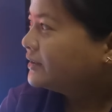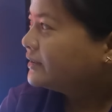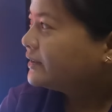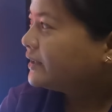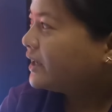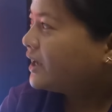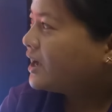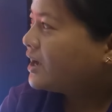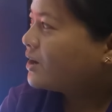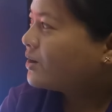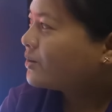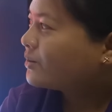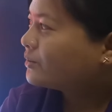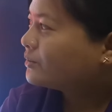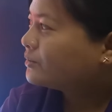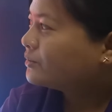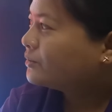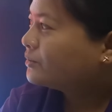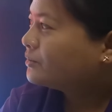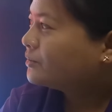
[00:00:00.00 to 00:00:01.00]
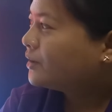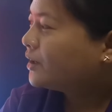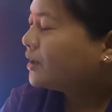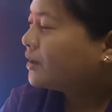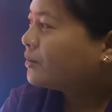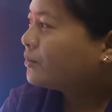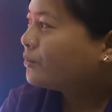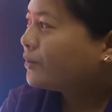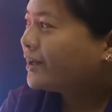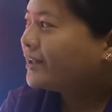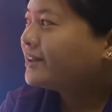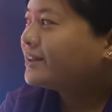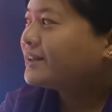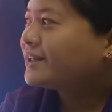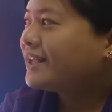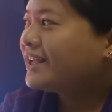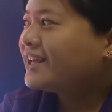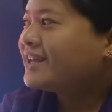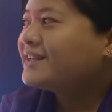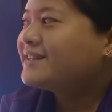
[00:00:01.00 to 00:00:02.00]
Now, what
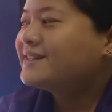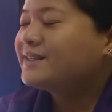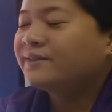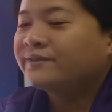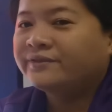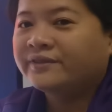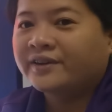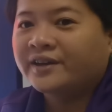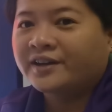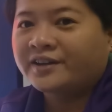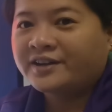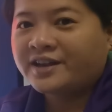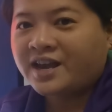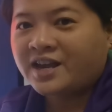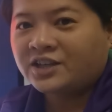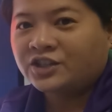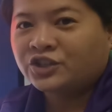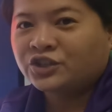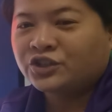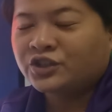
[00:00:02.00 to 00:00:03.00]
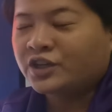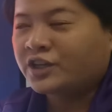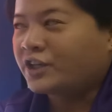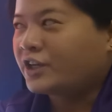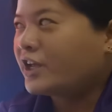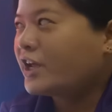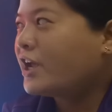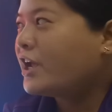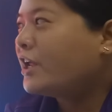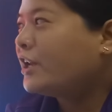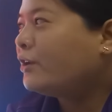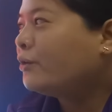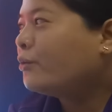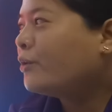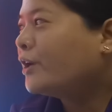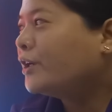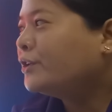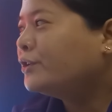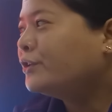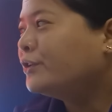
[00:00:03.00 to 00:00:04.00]
is variation and
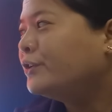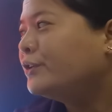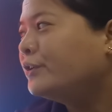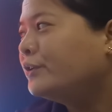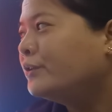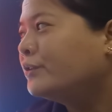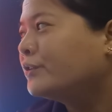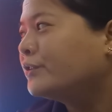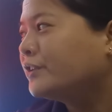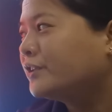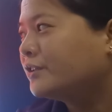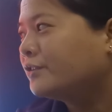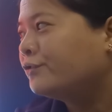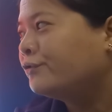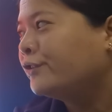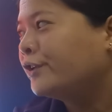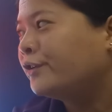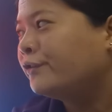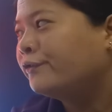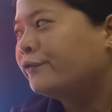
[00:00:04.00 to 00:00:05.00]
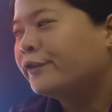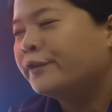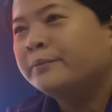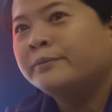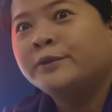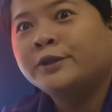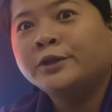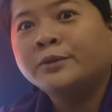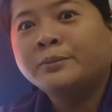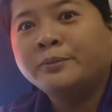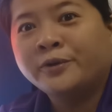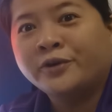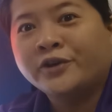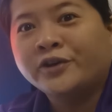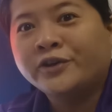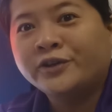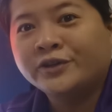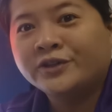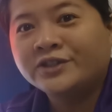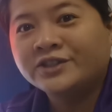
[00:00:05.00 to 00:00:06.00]
why do you look different from your
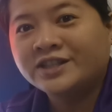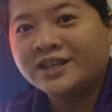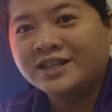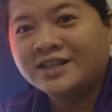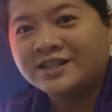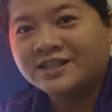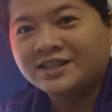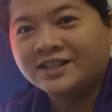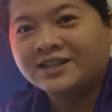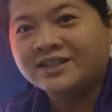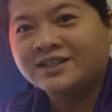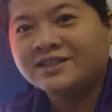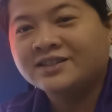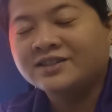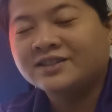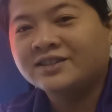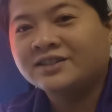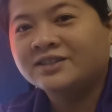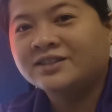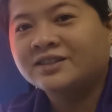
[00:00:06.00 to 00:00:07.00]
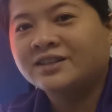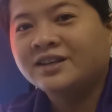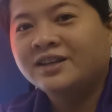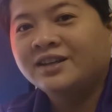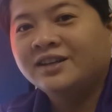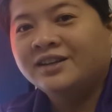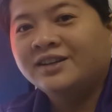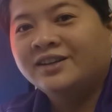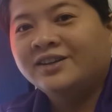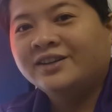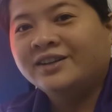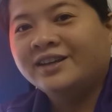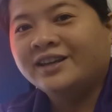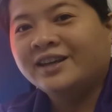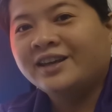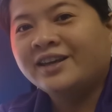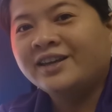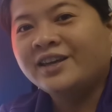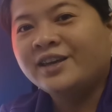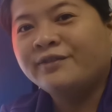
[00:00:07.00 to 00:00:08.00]
brothers and sisters?
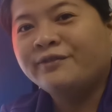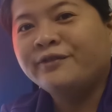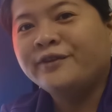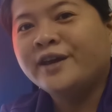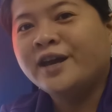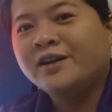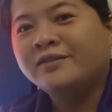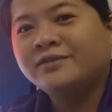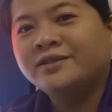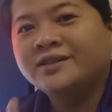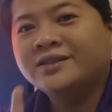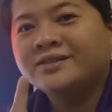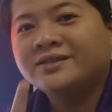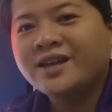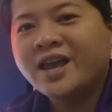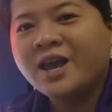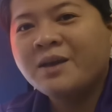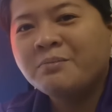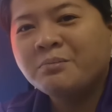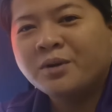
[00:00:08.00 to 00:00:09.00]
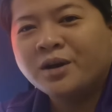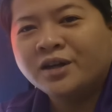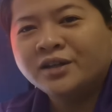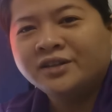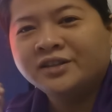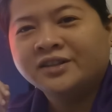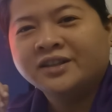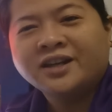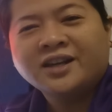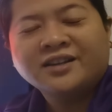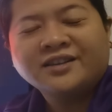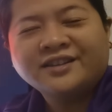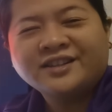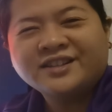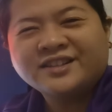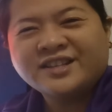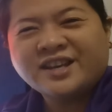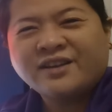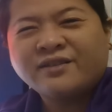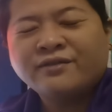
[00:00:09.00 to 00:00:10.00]
Okay, if you have the same mother and the
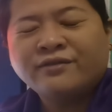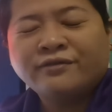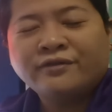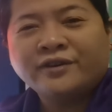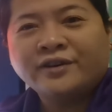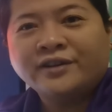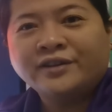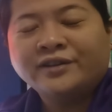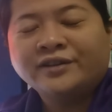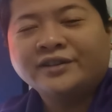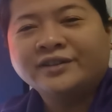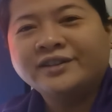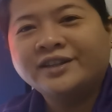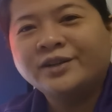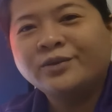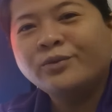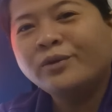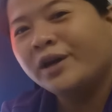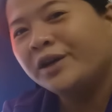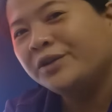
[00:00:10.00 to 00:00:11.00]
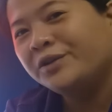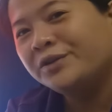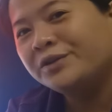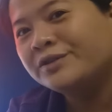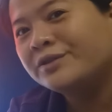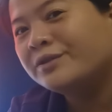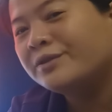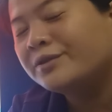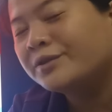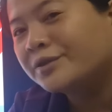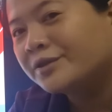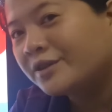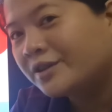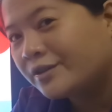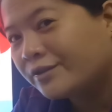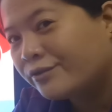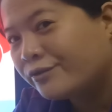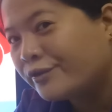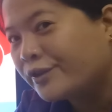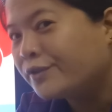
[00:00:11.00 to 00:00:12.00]
same father, then why do you look
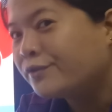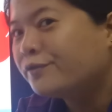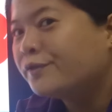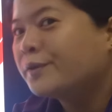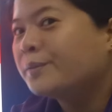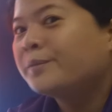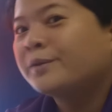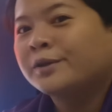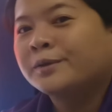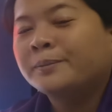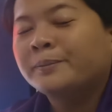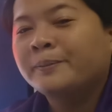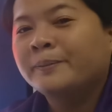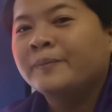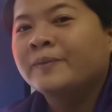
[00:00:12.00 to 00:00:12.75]
different from your